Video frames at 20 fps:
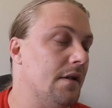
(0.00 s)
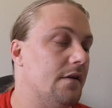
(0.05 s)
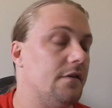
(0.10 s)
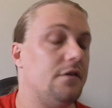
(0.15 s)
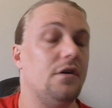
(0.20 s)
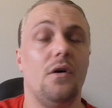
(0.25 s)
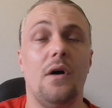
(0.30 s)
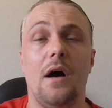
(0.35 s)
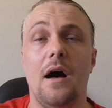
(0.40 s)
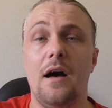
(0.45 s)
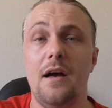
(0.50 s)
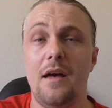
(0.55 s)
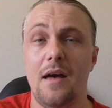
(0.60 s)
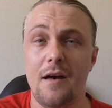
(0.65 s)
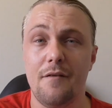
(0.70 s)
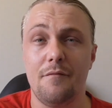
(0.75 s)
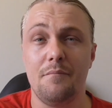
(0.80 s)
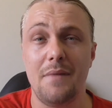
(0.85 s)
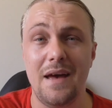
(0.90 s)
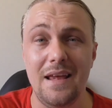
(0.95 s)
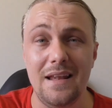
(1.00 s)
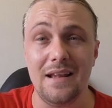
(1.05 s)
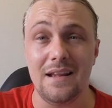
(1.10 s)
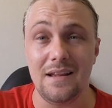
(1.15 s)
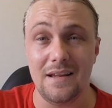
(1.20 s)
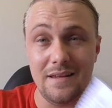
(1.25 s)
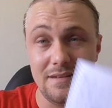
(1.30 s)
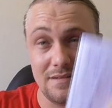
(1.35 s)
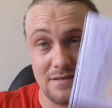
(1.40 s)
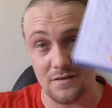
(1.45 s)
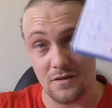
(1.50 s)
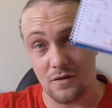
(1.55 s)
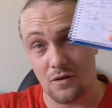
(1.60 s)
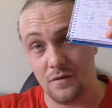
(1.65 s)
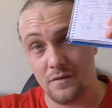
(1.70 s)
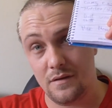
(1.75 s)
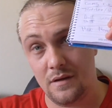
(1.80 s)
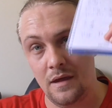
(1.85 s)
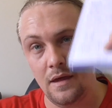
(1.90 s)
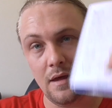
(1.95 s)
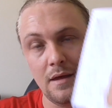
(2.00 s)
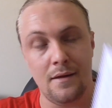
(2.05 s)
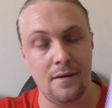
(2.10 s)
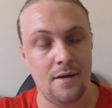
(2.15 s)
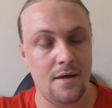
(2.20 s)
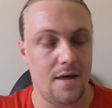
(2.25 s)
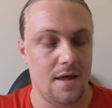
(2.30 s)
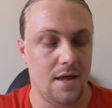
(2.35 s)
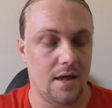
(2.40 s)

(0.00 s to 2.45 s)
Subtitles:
So I have made a list on here